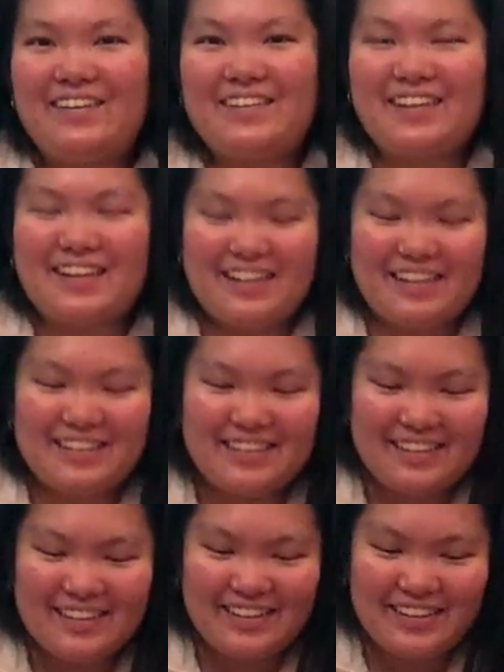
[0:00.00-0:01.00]
hold on,
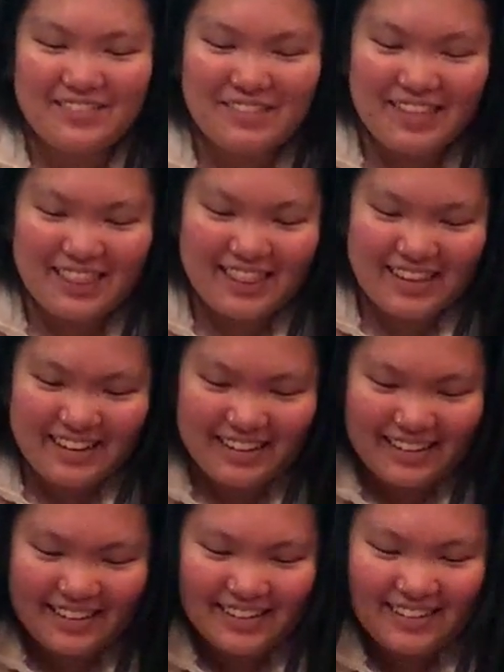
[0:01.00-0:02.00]
let me
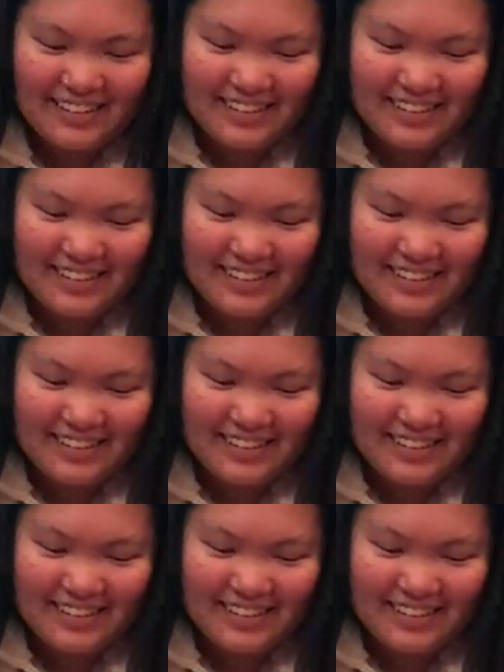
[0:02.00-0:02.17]
think.